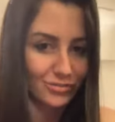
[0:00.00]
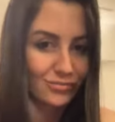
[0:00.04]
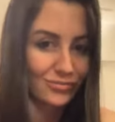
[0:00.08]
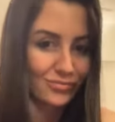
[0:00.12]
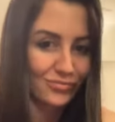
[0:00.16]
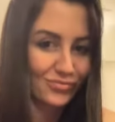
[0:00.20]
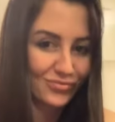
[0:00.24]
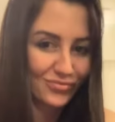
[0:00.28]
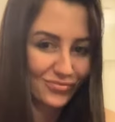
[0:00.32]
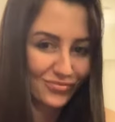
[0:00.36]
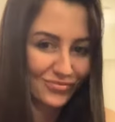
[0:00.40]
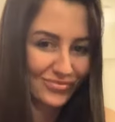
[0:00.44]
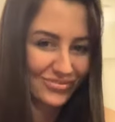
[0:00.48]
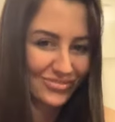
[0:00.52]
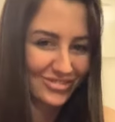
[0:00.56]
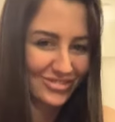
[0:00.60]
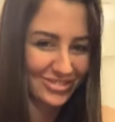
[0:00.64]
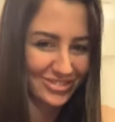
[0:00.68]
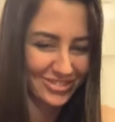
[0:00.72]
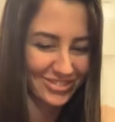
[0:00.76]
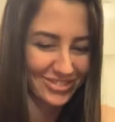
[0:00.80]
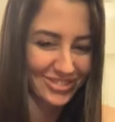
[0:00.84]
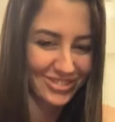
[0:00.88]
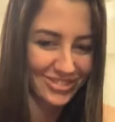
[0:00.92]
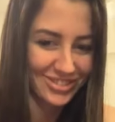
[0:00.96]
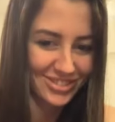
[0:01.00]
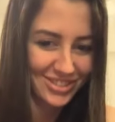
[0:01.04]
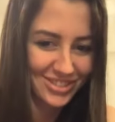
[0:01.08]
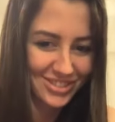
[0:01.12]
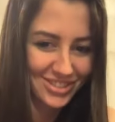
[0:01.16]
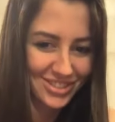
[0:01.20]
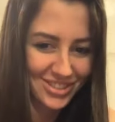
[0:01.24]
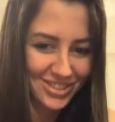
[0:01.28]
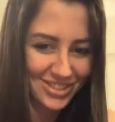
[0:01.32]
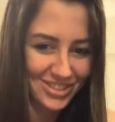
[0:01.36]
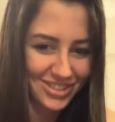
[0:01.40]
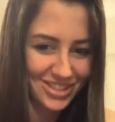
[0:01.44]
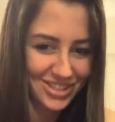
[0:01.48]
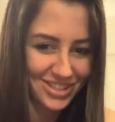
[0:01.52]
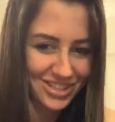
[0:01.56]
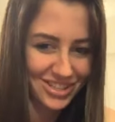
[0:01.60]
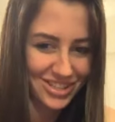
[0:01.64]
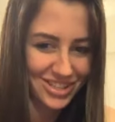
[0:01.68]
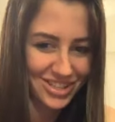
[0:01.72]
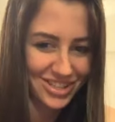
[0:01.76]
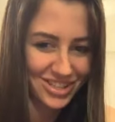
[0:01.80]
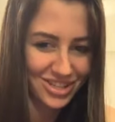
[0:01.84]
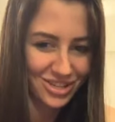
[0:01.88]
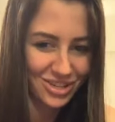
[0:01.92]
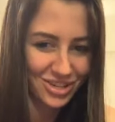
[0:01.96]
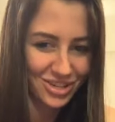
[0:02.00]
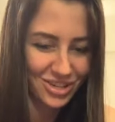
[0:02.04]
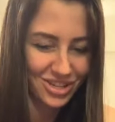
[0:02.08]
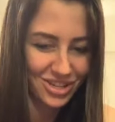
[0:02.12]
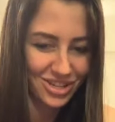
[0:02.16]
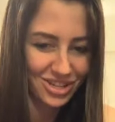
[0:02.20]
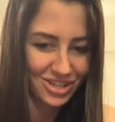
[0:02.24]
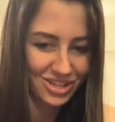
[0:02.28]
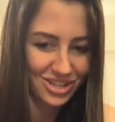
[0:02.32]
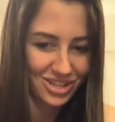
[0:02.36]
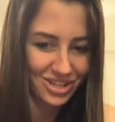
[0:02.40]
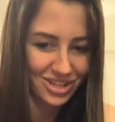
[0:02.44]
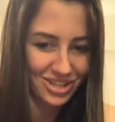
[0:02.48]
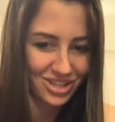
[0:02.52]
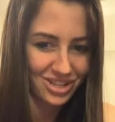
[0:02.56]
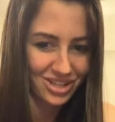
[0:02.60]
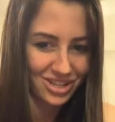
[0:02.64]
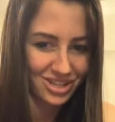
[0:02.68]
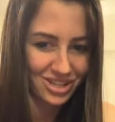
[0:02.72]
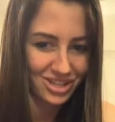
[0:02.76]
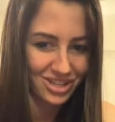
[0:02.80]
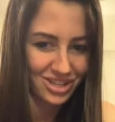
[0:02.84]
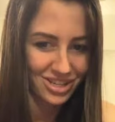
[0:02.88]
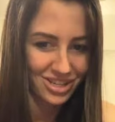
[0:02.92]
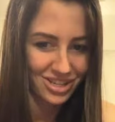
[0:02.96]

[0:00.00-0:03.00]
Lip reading: Nothing is said.